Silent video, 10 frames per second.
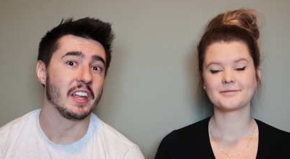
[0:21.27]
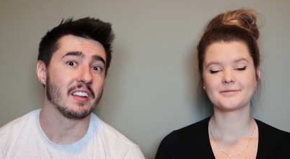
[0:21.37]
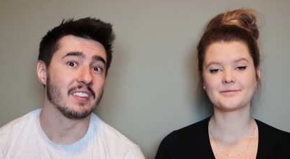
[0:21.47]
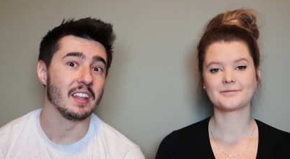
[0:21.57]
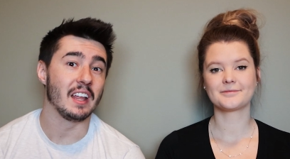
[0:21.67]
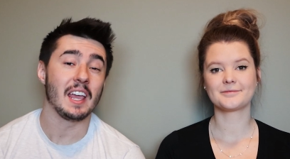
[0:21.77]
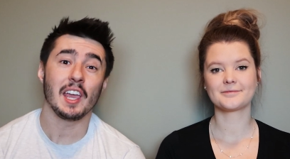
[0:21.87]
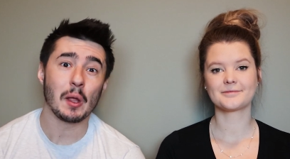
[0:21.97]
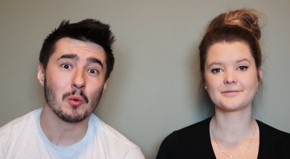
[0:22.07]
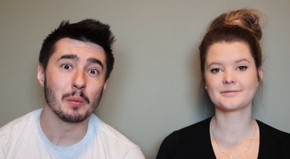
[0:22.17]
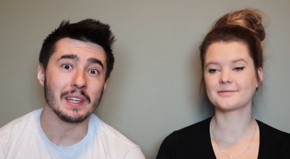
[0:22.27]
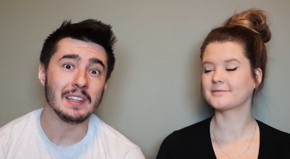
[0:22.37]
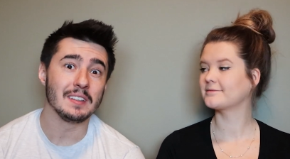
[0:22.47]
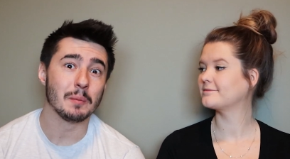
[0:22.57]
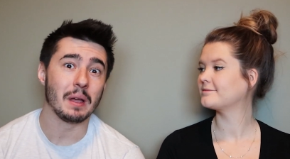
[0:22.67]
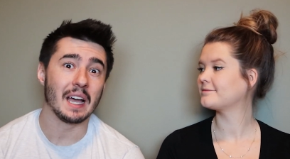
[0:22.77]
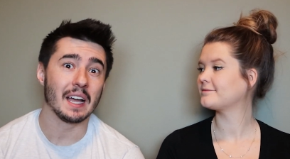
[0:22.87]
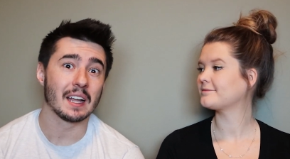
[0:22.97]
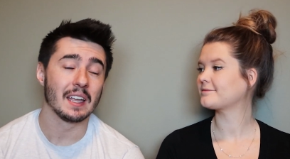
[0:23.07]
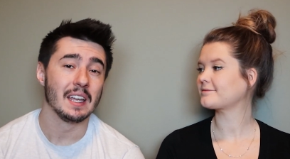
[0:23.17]
Speaker 1: things that A, will be easy to
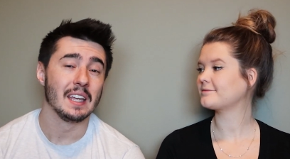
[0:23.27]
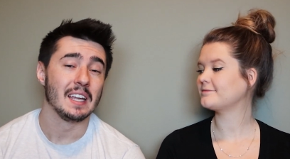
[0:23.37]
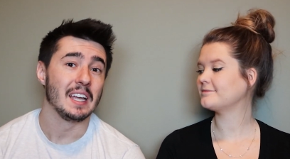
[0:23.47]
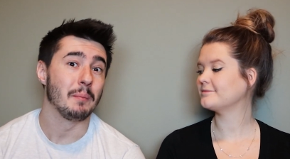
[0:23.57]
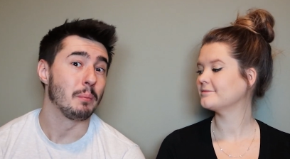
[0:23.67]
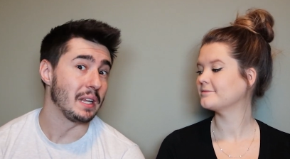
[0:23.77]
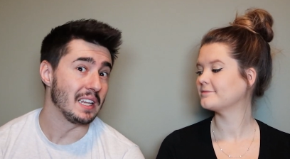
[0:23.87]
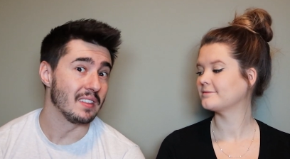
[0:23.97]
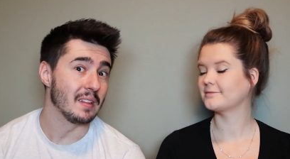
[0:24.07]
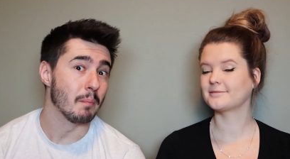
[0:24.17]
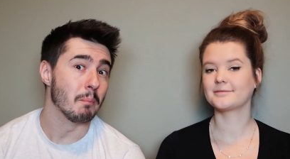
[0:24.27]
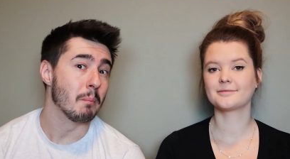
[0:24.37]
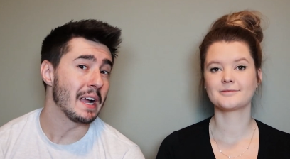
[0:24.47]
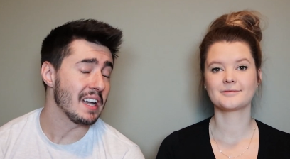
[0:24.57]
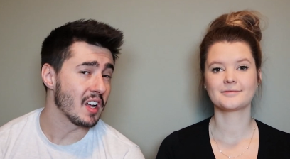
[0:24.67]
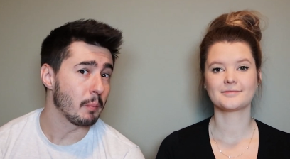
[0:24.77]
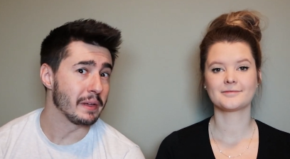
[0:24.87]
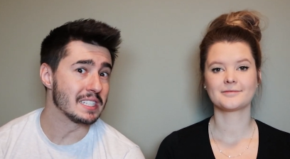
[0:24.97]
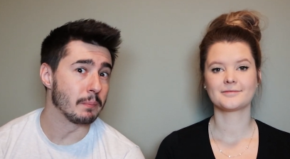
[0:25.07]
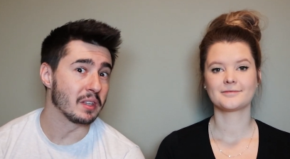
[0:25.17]
pack, and B, might not
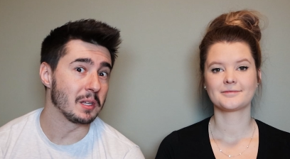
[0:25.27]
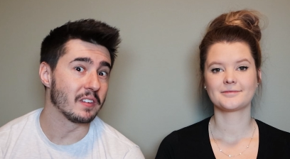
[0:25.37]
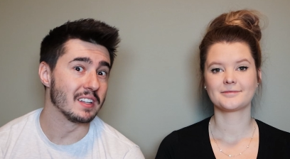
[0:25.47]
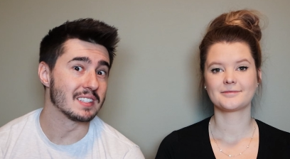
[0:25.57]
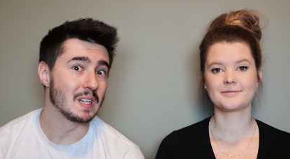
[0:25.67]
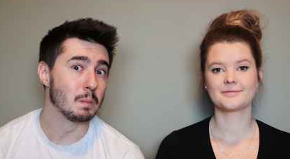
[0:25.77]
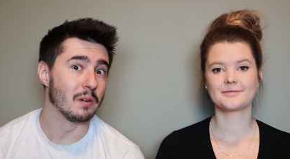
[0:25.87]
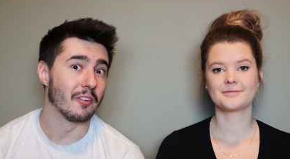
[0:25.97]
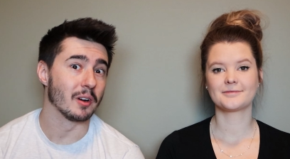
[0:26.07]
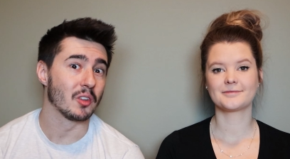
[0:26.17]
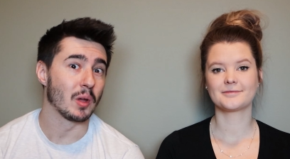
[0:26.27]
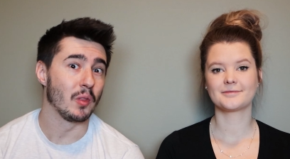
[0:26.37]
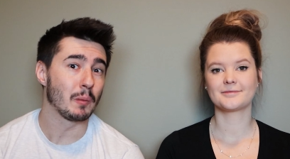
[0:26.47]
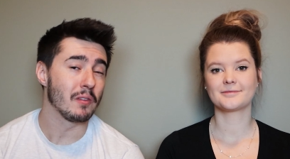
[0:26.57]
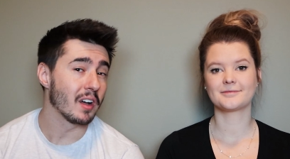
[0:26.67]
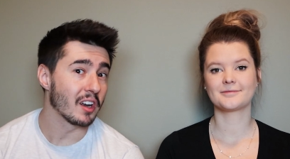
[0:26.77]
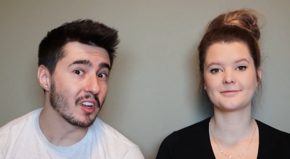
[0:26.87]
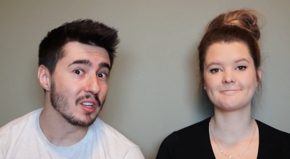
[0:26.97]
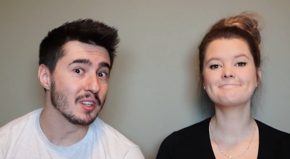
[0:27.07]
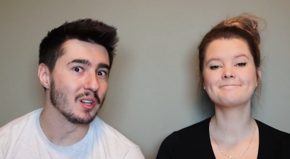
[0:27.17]
be something you've considered before. So I think we've got
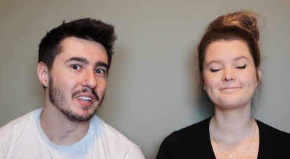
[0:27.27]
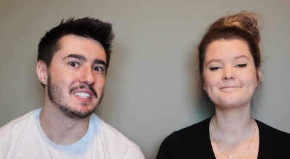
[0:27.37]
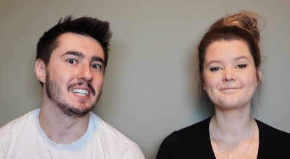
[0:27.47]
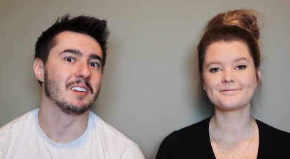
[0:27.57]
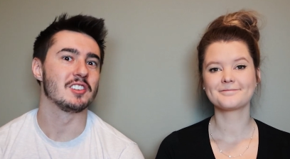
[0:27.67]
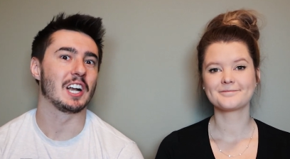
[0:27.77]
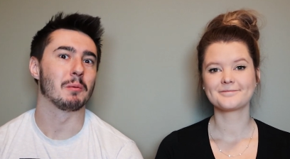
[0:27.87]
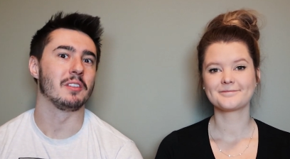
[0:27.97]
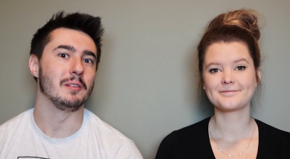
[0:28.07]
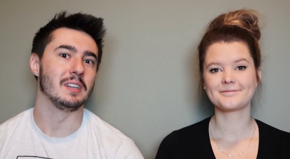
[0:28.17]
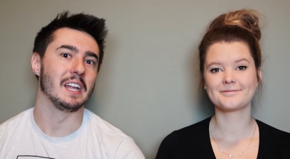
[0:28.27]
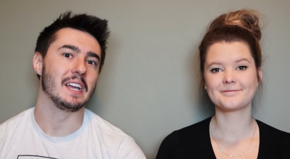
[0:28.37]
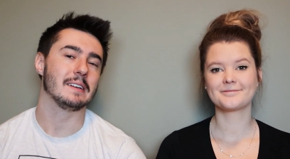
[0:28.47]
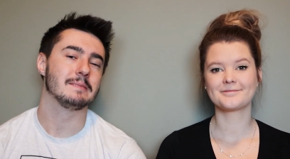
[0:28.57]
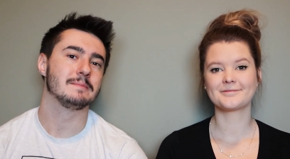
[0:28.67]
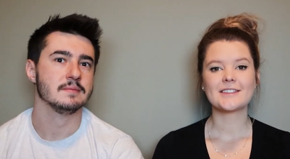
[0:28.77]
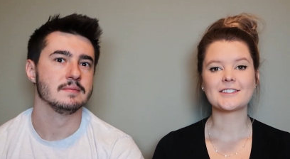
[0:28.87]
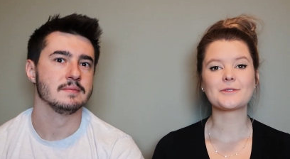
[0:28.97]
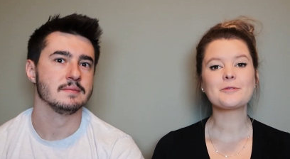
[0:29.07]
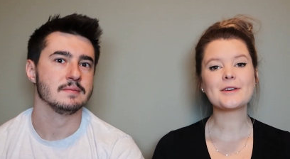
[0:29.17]
a good little list here to share with you today.
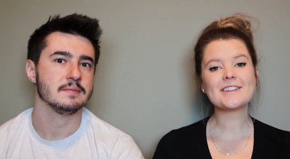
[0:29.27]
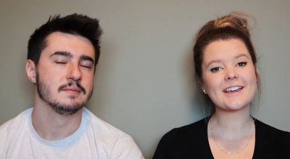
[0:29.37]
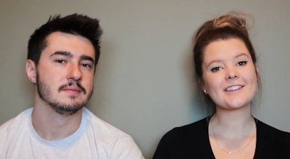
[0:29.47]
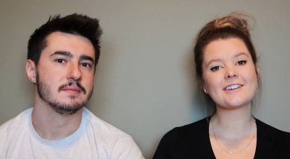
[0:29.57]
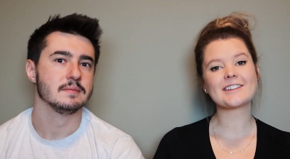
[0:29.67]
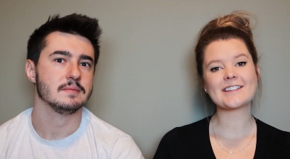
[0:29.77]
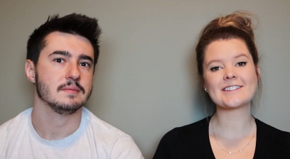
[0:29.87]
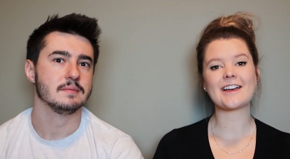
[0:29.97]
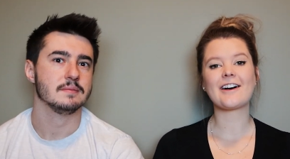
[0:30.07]
Speaker 2: So we put together a list